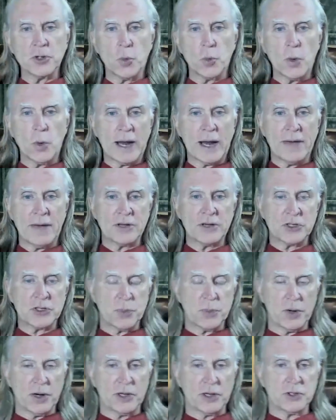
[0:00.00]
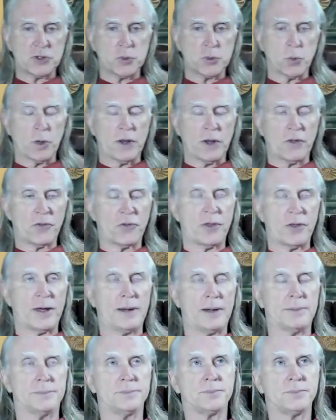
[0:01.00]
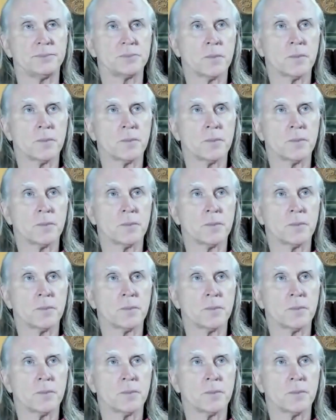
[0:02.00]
to what I've experienced with um,